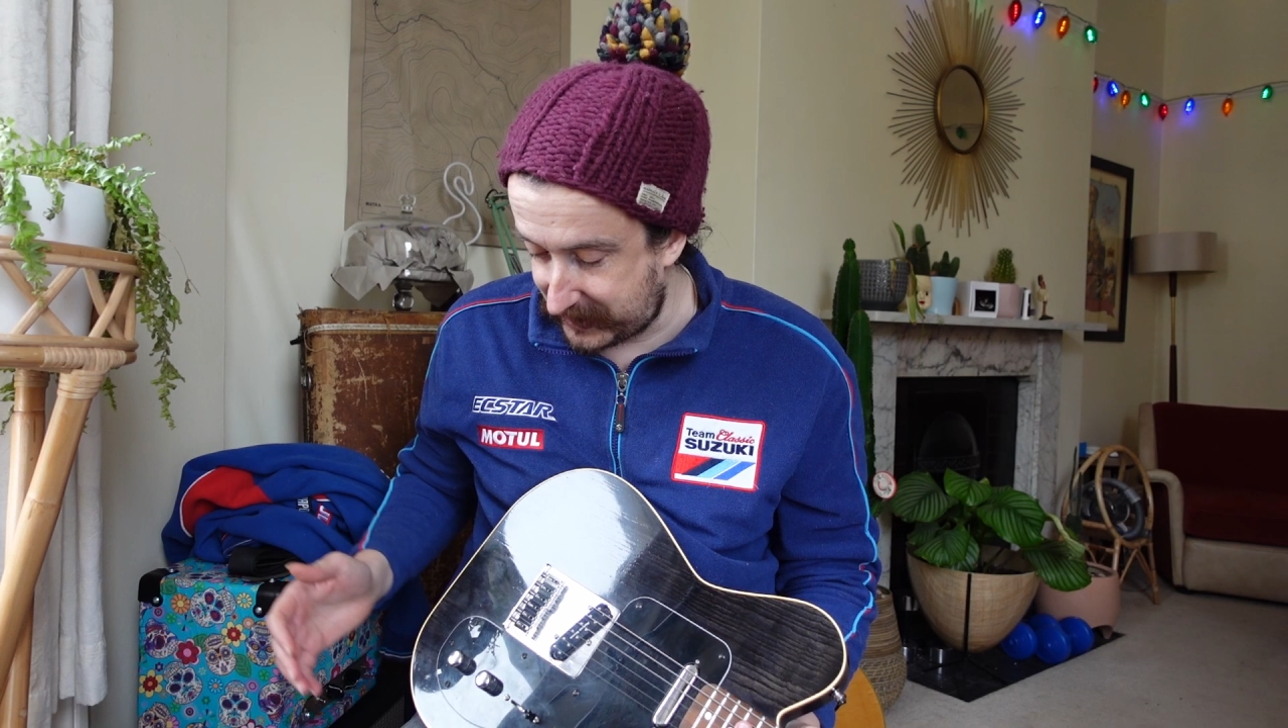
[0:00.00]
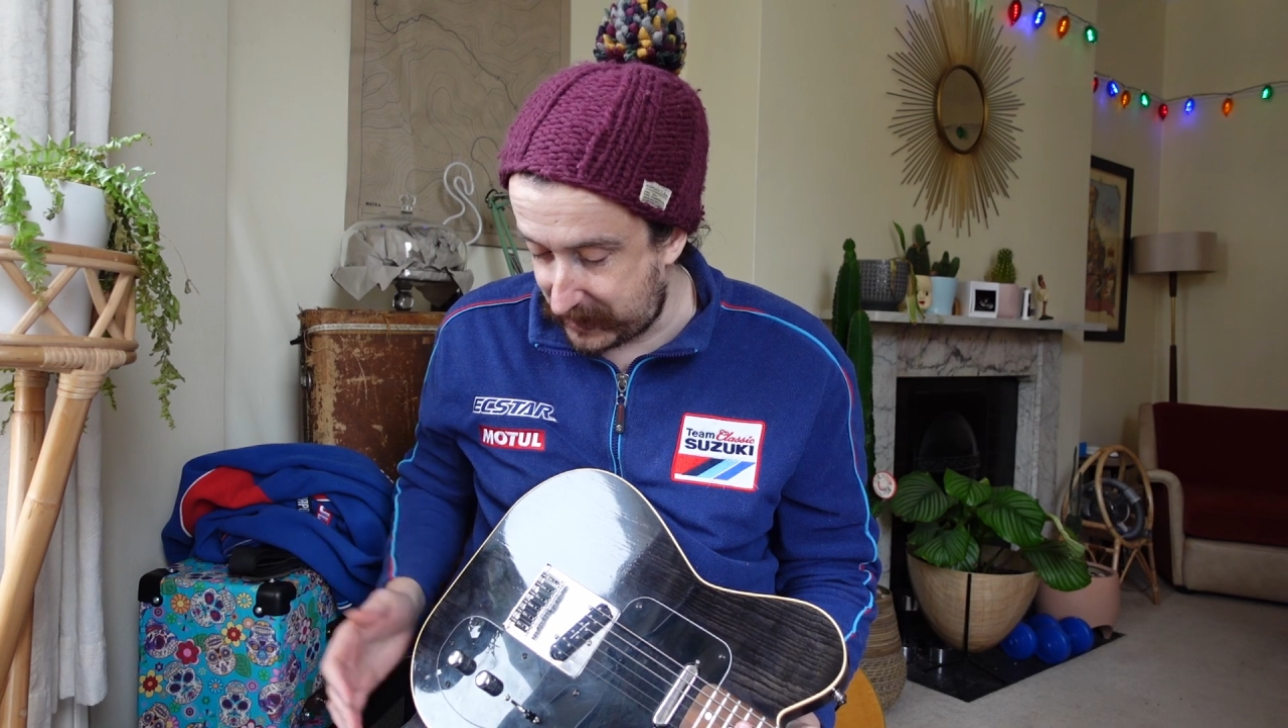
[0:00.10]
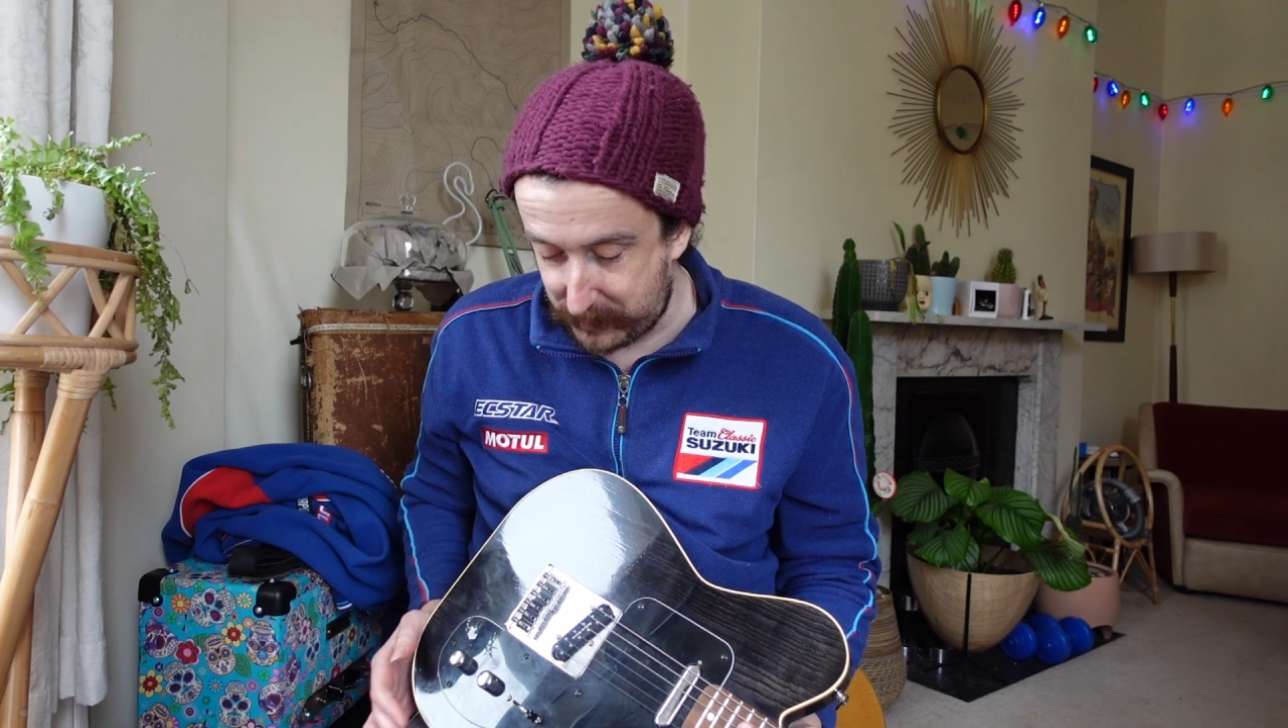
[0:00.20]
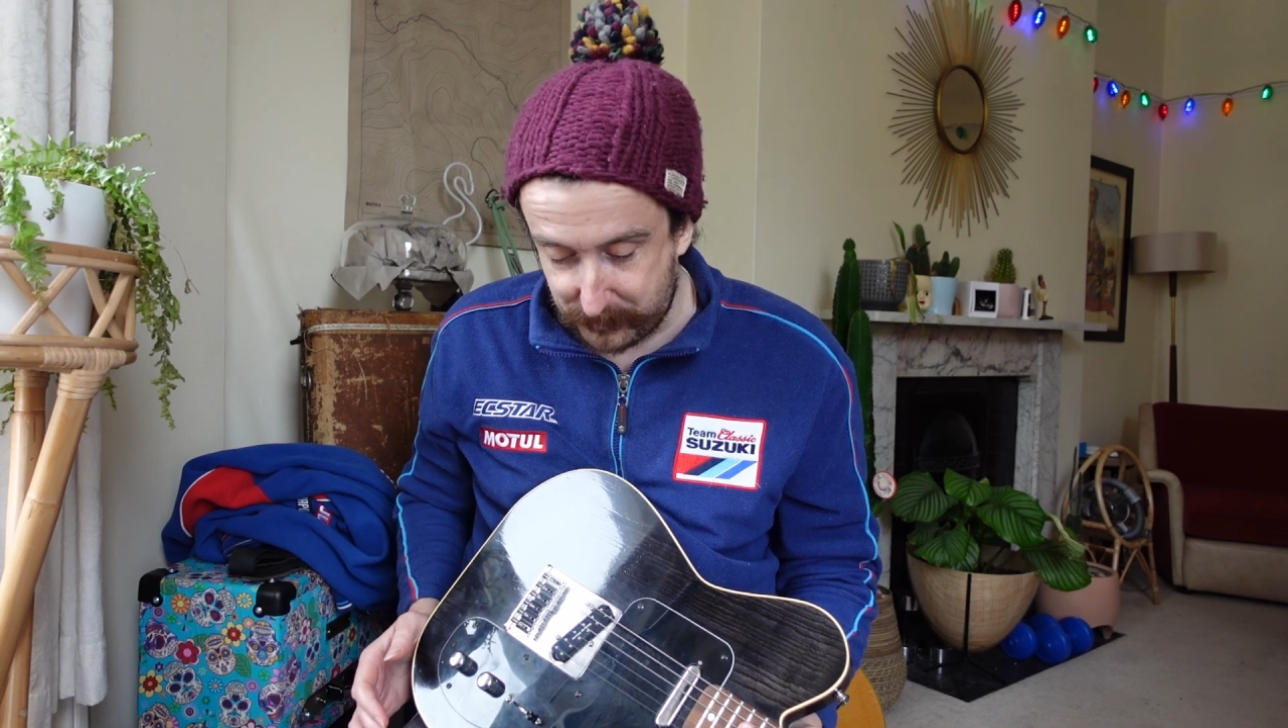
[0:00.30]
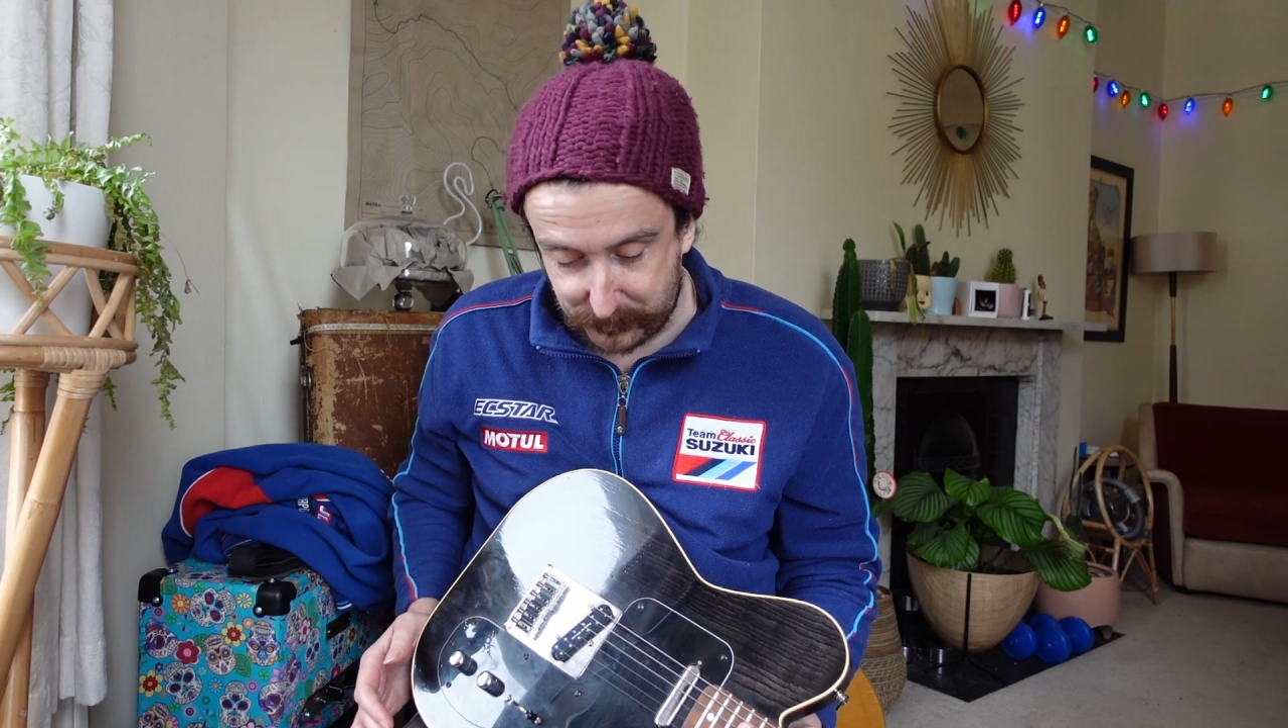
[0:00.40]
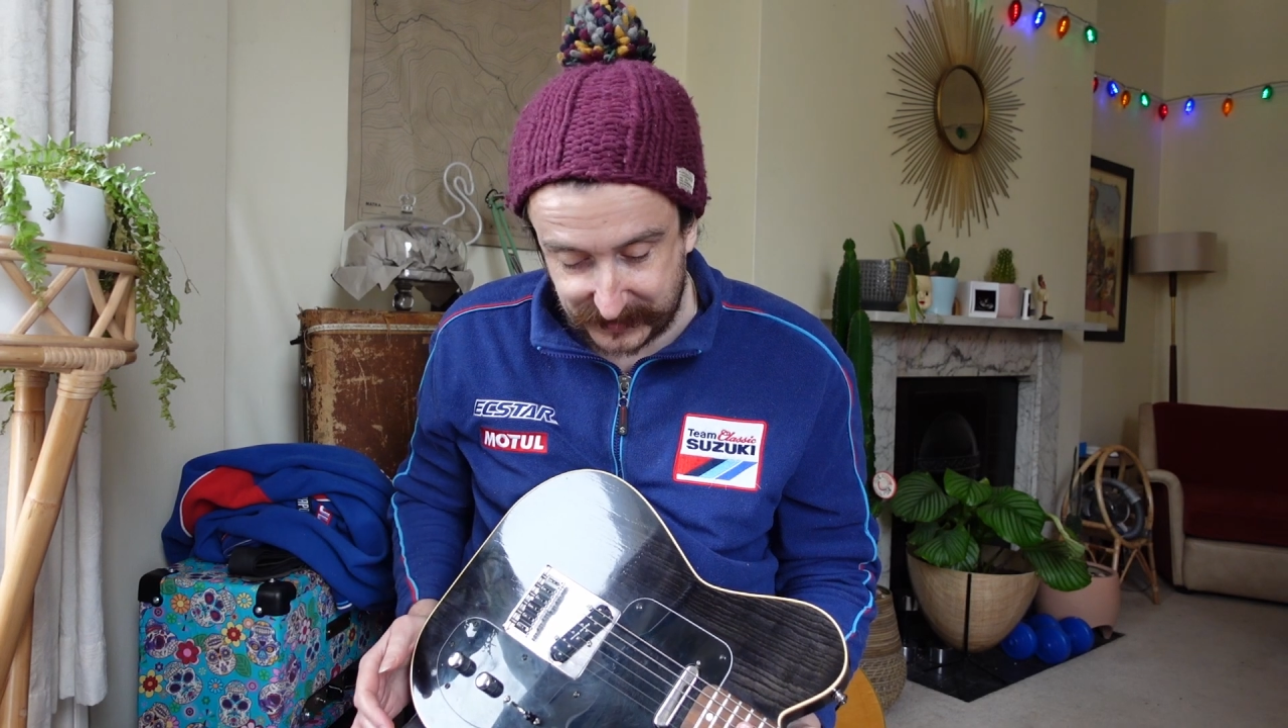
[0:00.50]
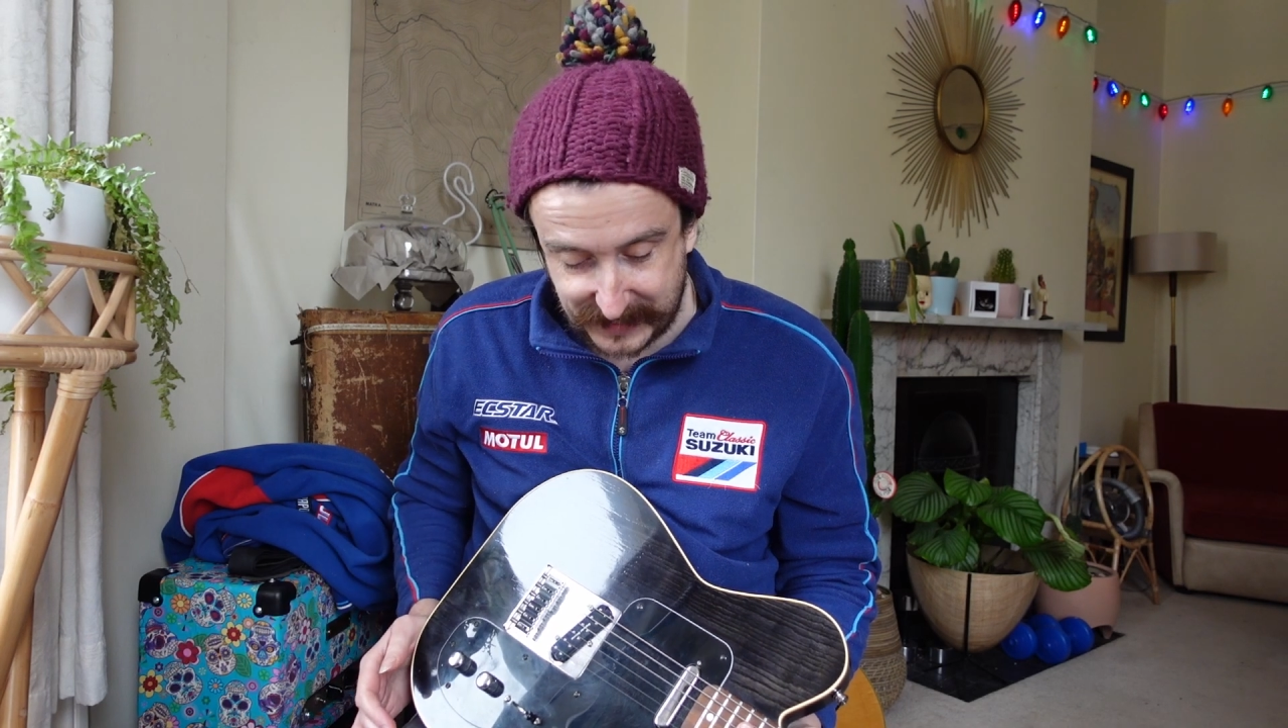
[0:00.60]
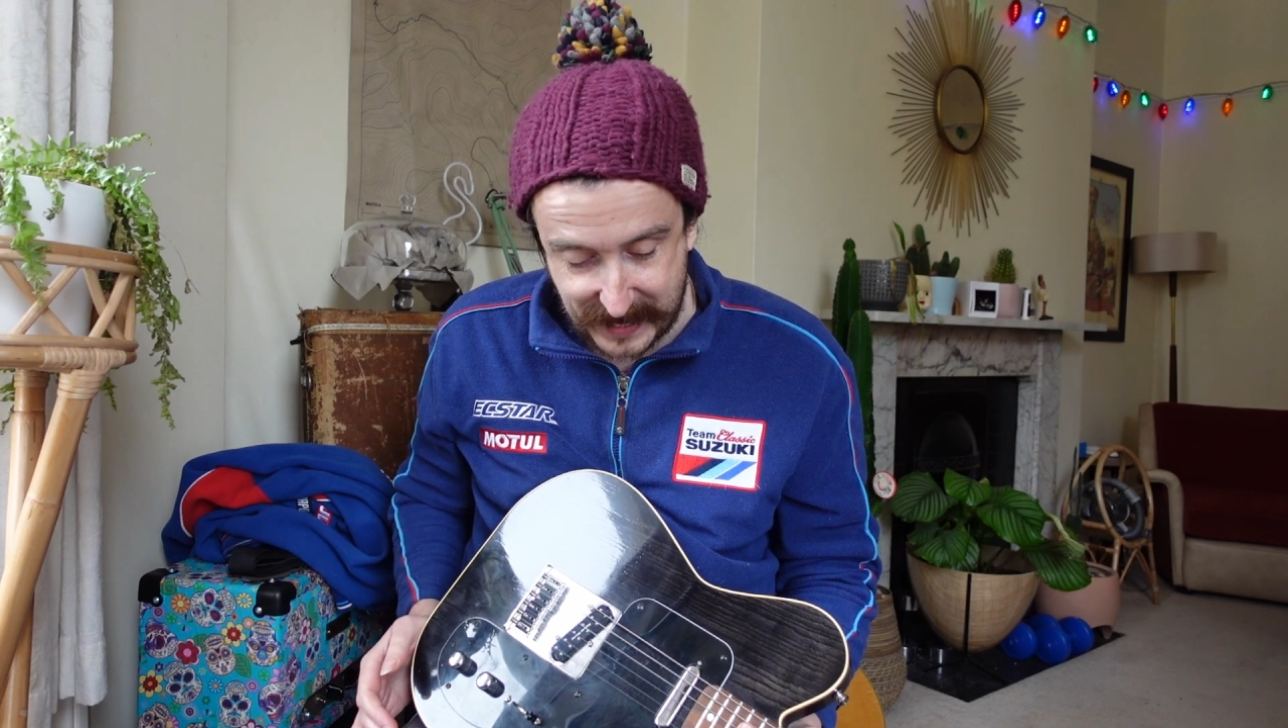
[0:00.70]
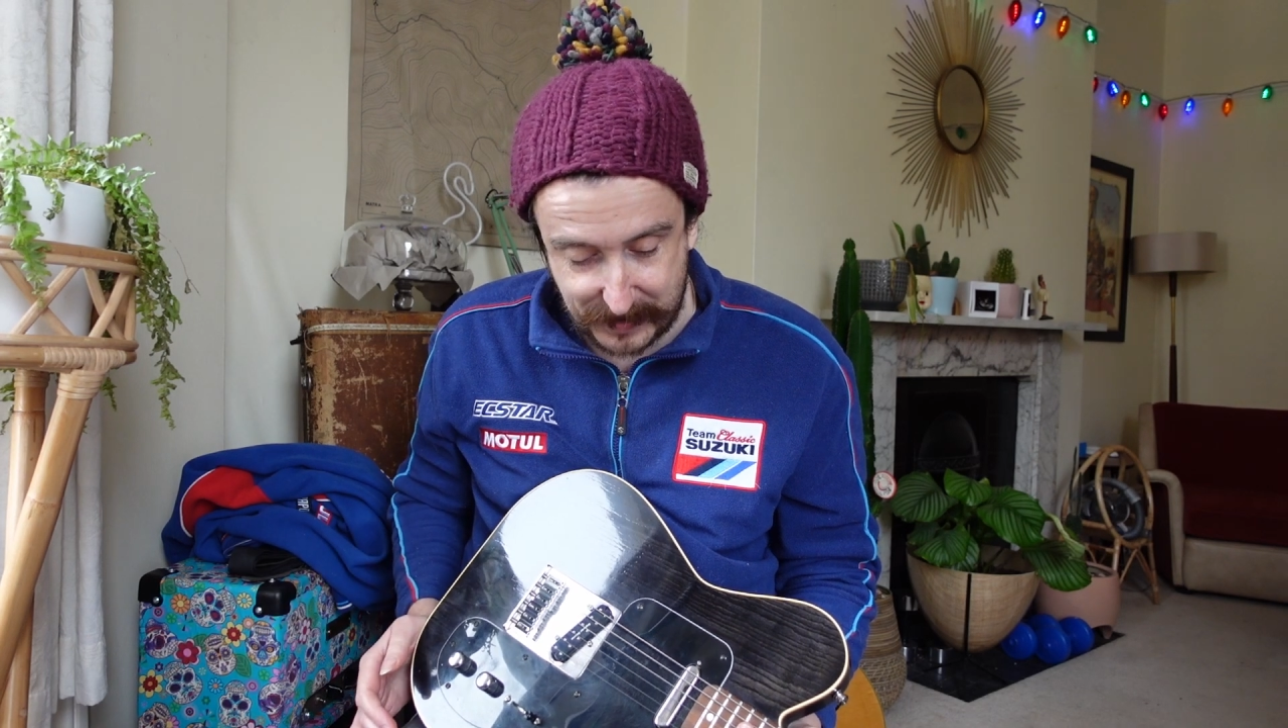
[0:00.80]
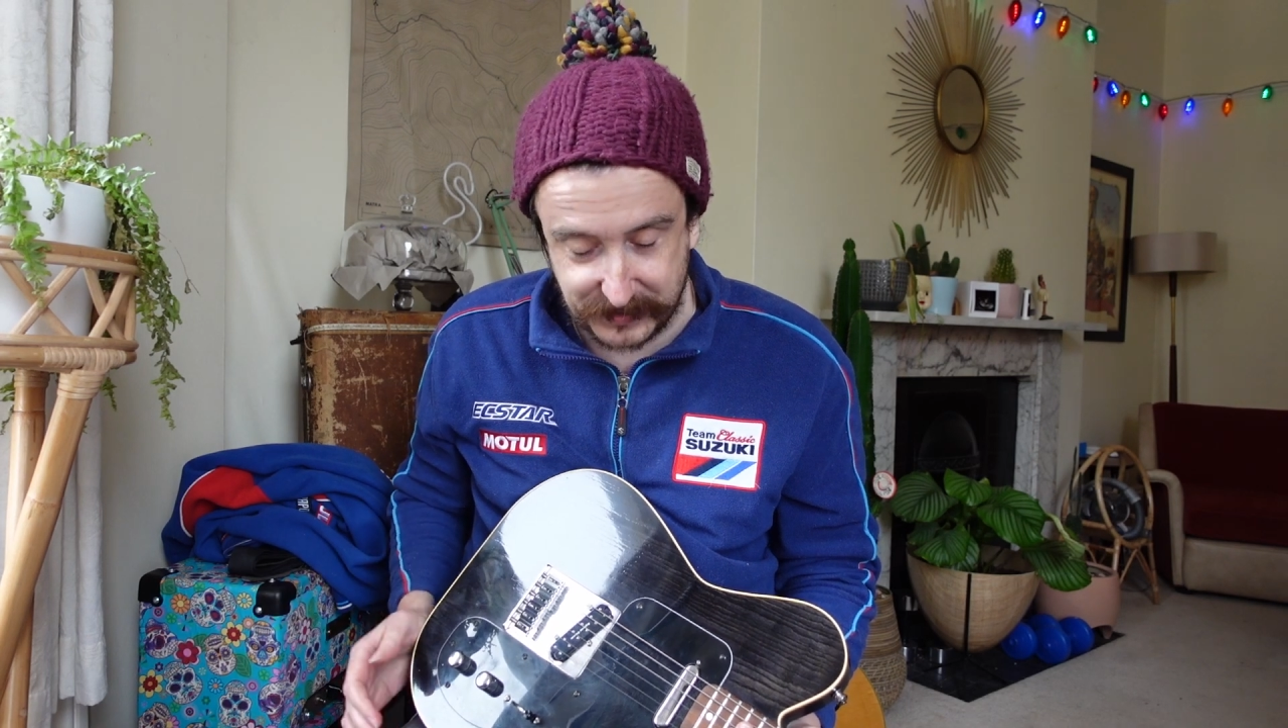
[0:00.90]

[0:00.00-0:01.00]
But yeah,